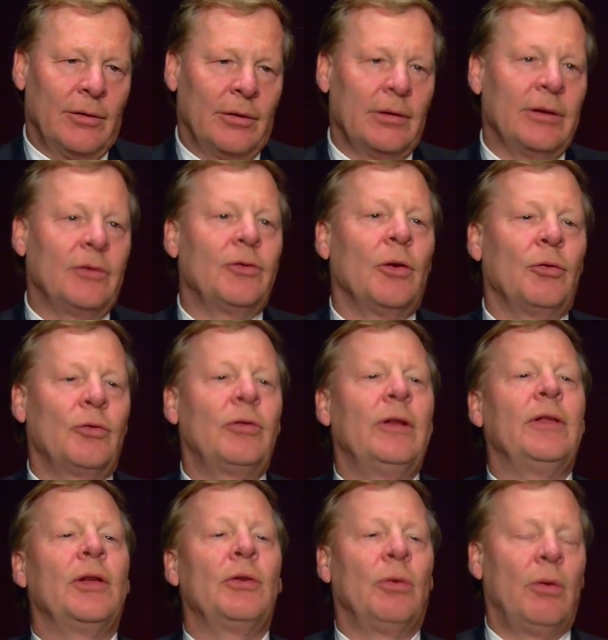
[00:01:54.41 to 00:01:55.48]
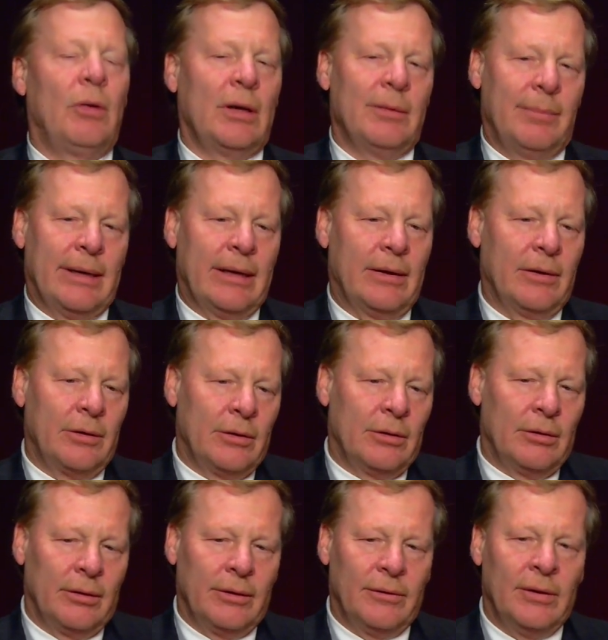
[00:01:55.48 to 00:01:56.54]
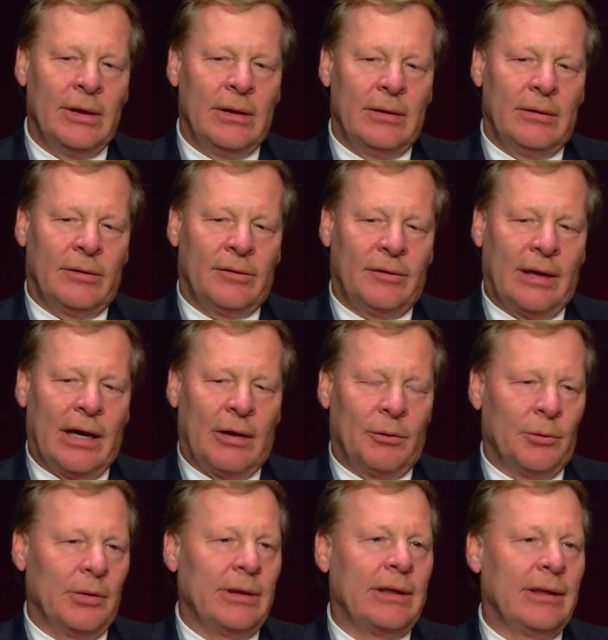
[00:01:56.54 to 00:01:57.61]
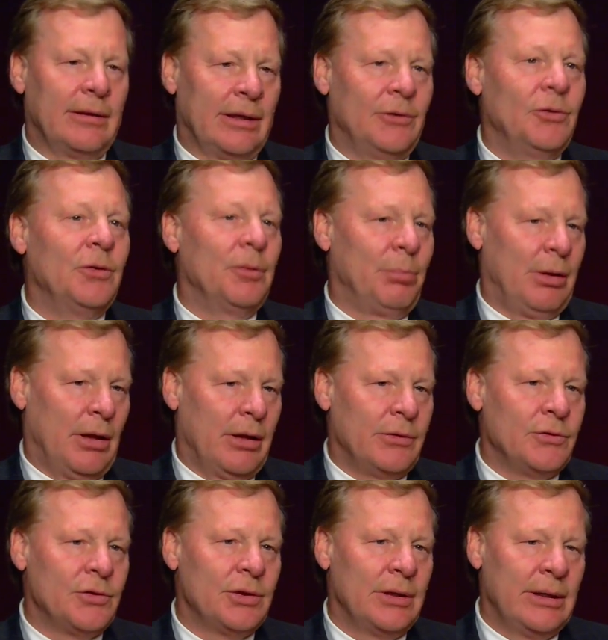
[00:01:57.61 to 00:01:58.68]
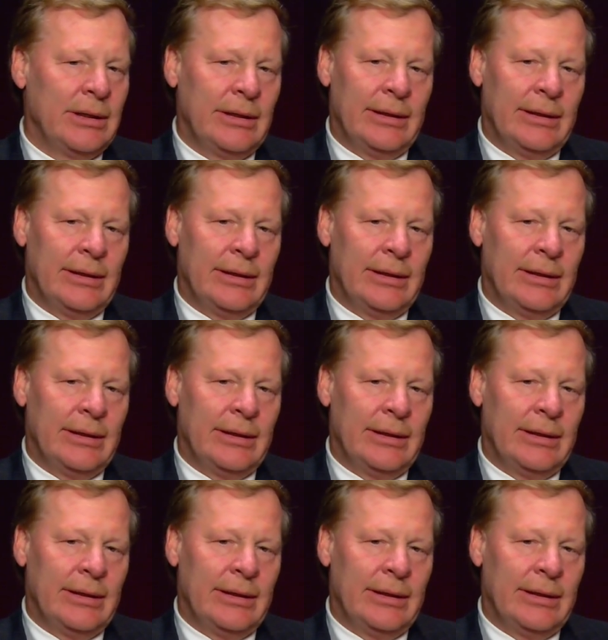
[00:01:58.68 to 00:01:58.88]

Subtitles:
or at least the talk about it occurred, is the stock really continued to plunge.